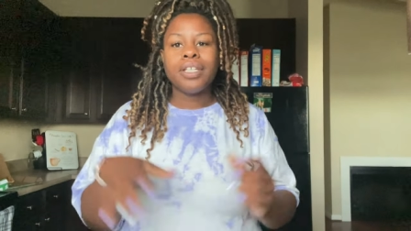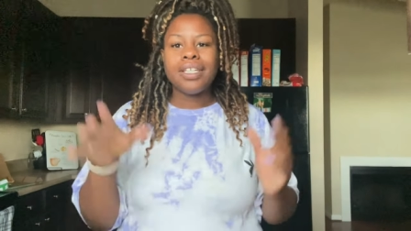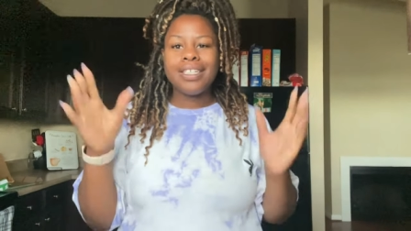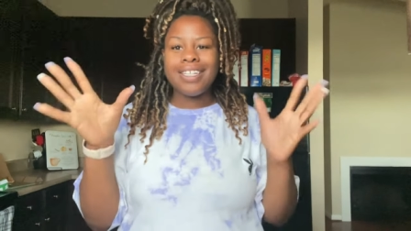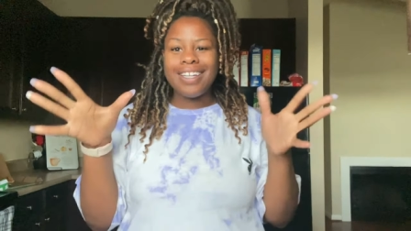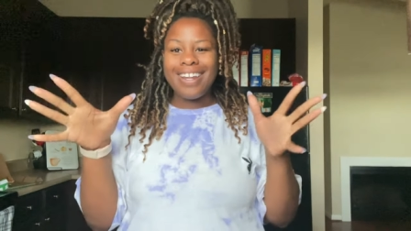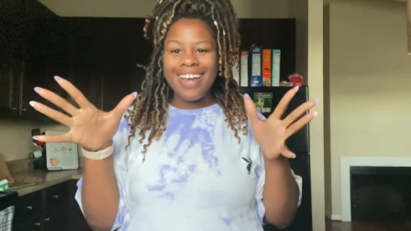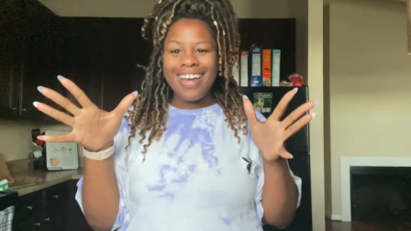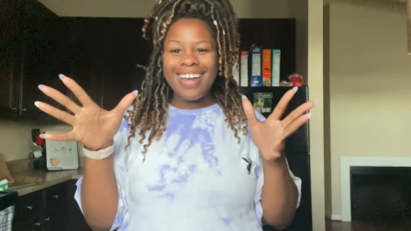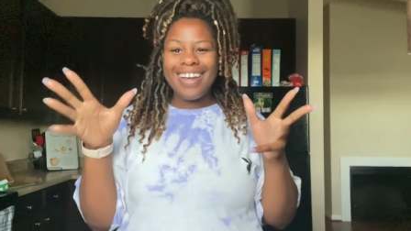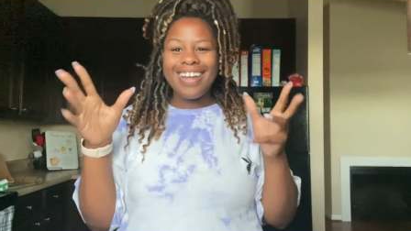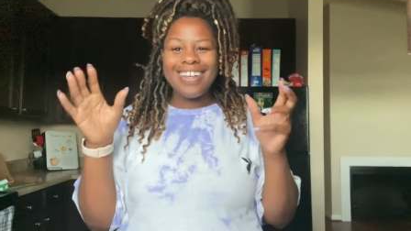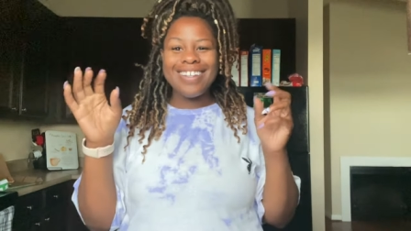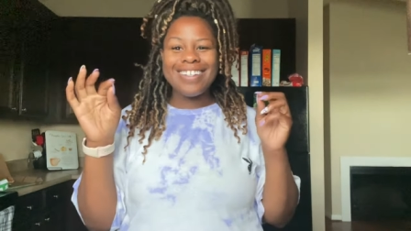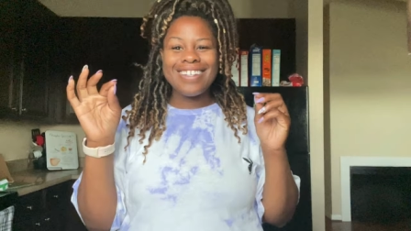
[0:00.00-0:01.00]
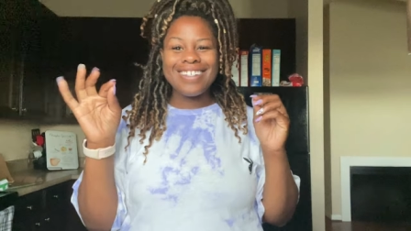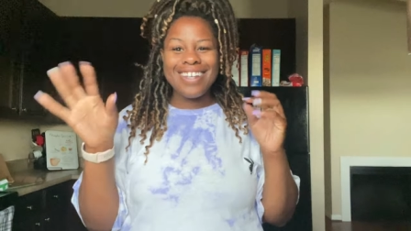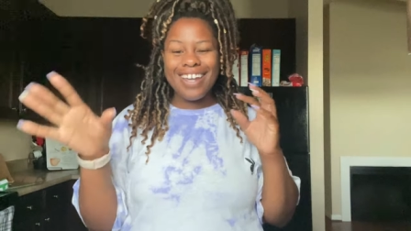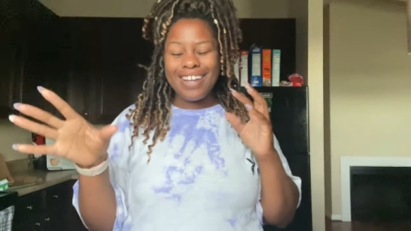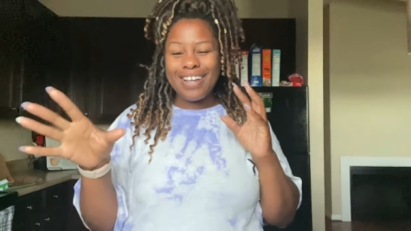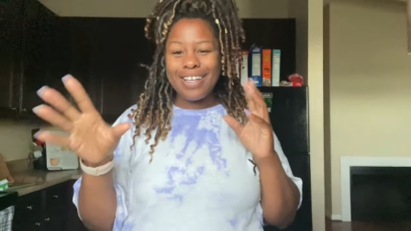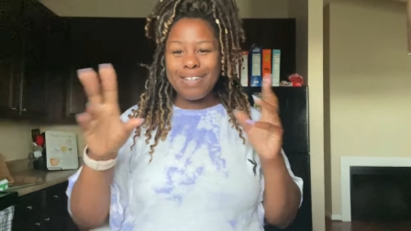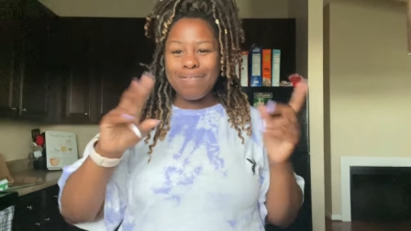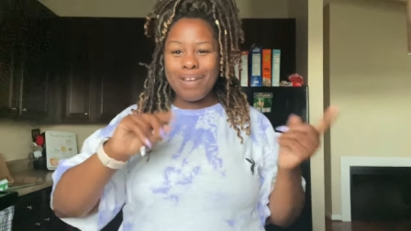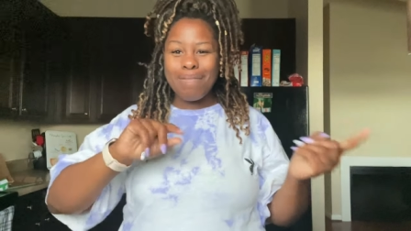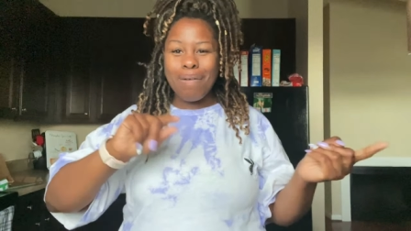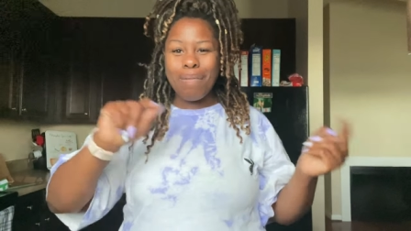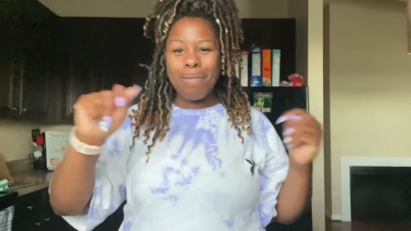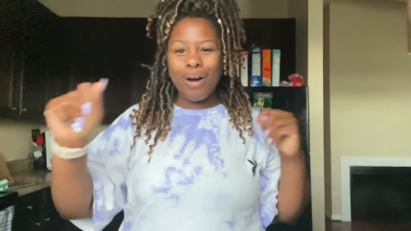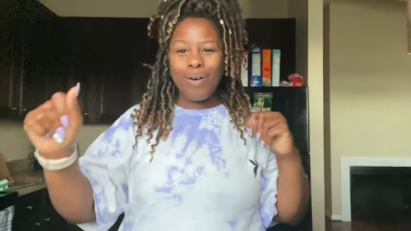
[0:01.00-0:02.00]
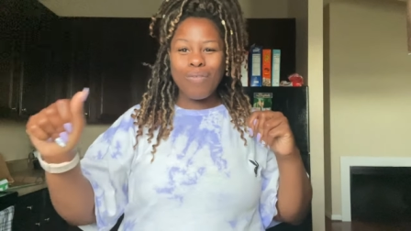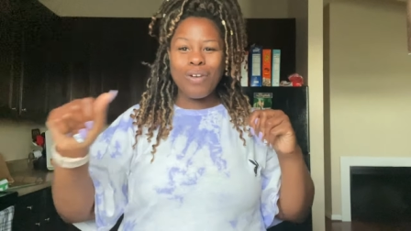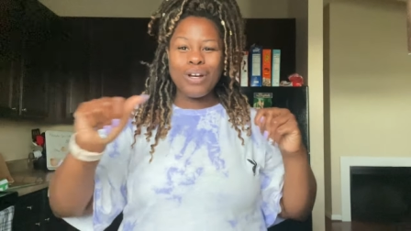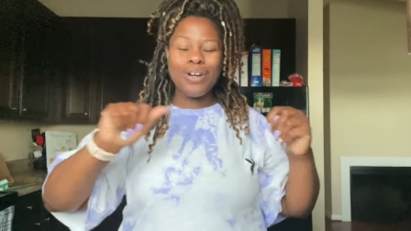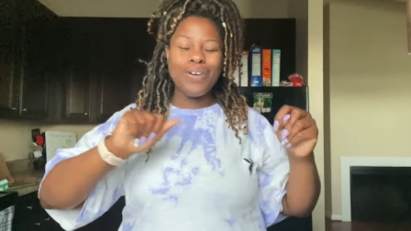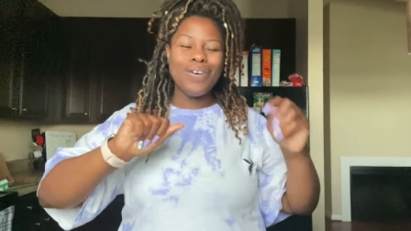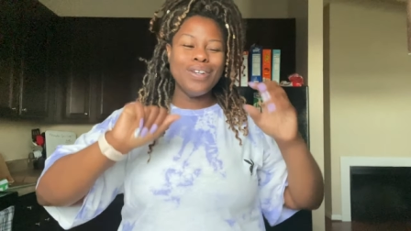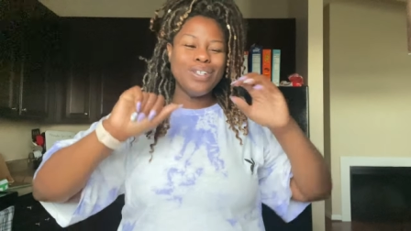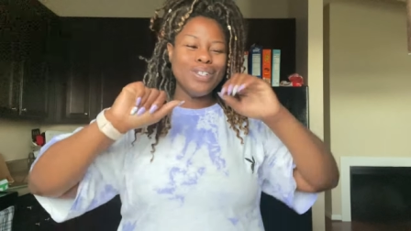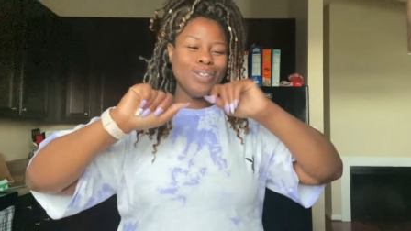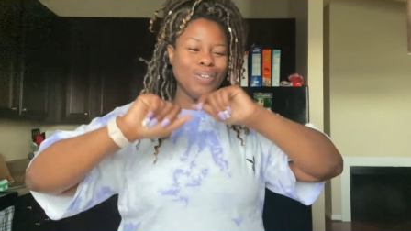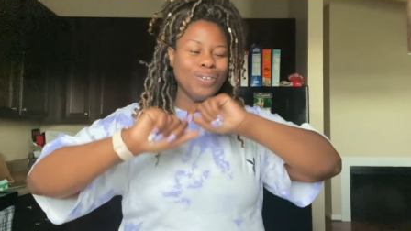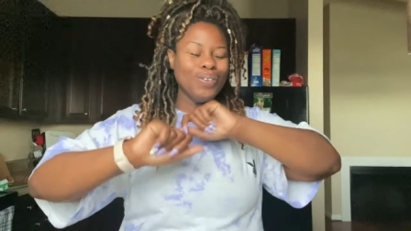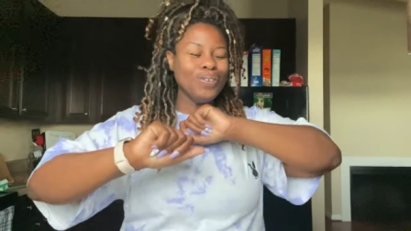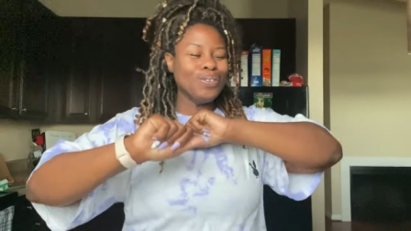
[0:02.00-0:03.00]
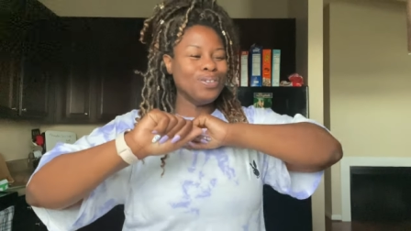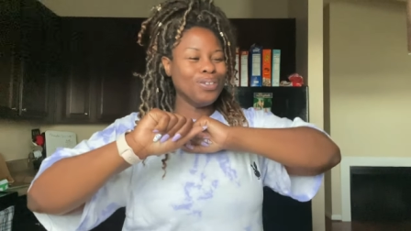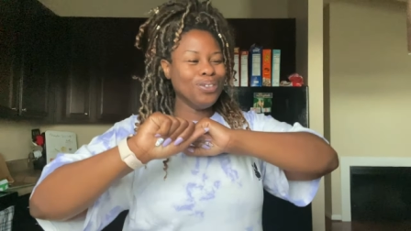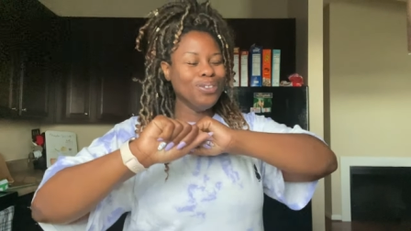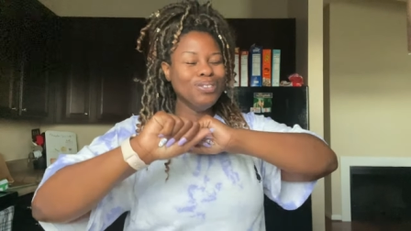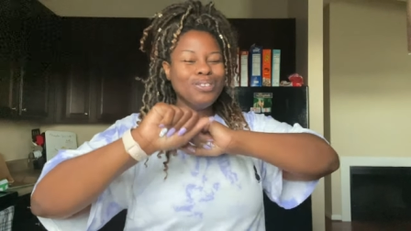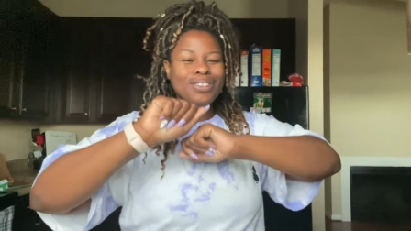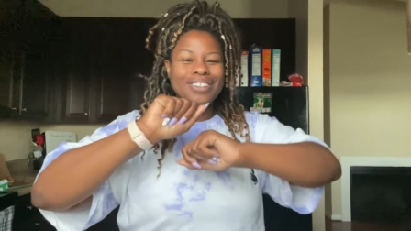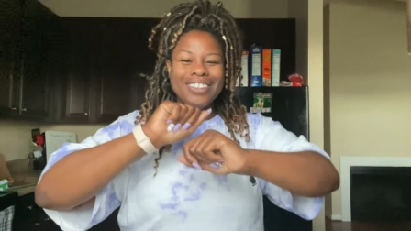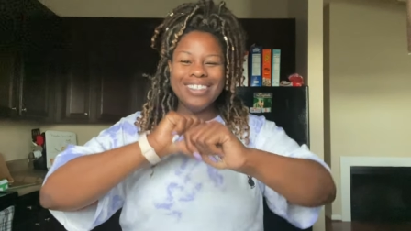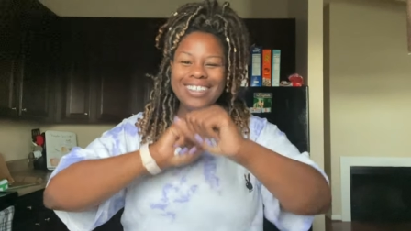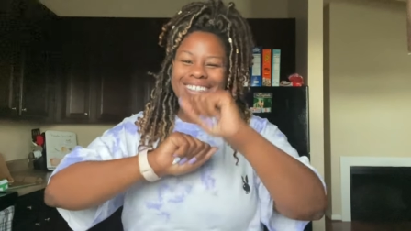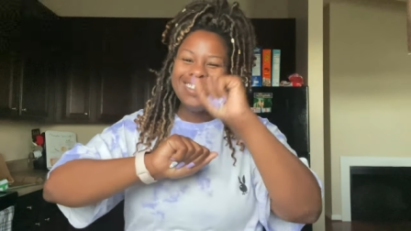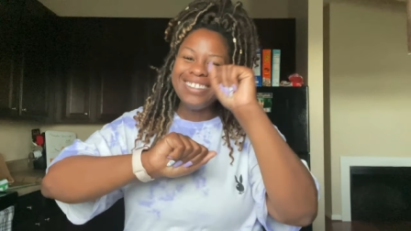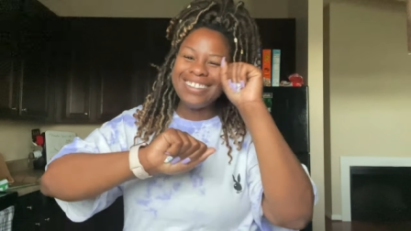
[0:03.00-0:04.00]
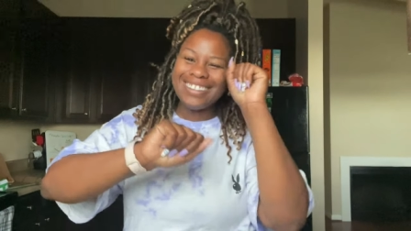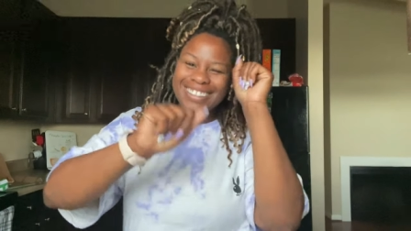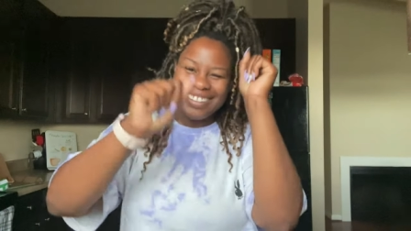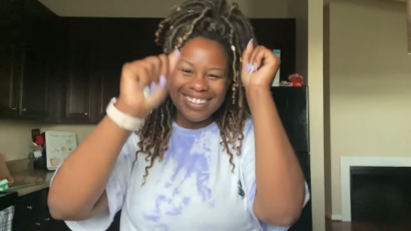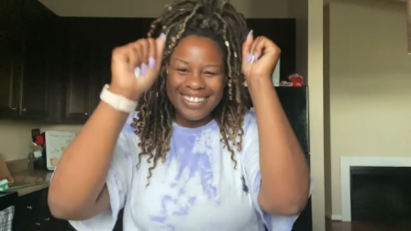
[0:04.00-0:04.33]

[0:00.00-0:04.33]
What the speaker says: Today is exciting because me and my mom, we're going to Ruth, Chris.